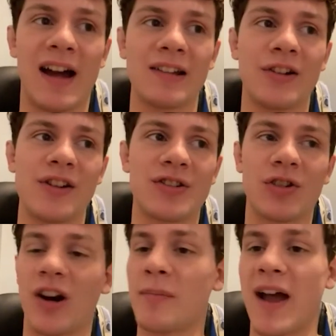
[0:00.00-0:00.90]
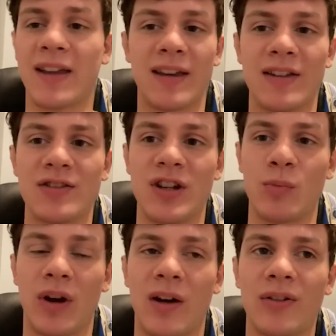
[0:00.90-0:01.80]
I literally started back at his
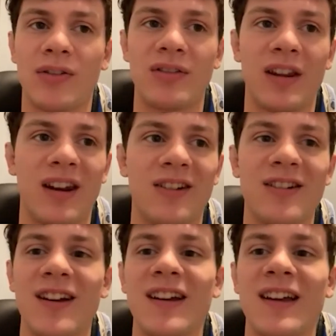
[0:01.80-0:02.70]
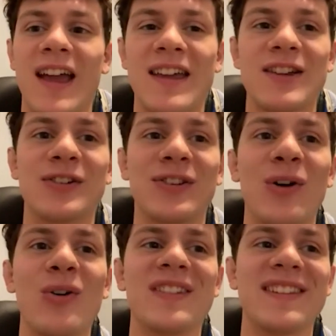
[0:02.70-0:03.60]
gym when I was, you know, eight years
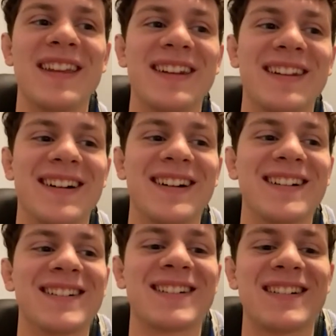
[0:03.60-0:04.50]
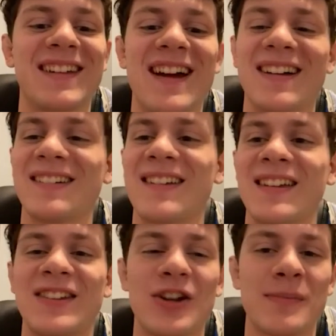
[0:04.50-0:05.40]
old. And then, uh, yeah,
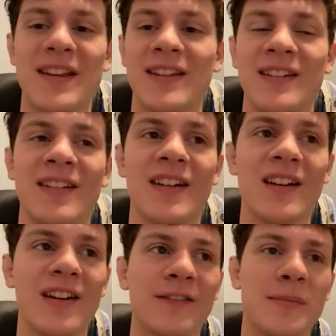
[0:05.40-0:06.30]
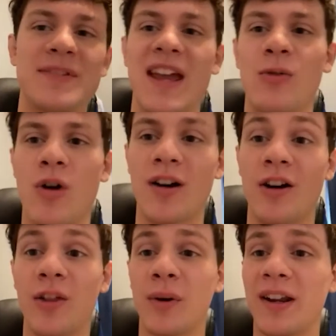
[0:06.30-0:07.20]
he took me from day one
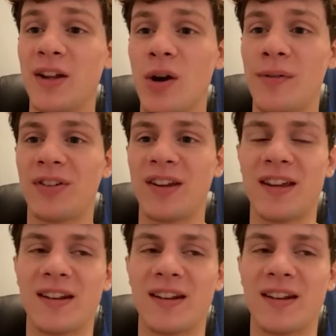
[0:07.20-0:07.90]
all the way to U F C.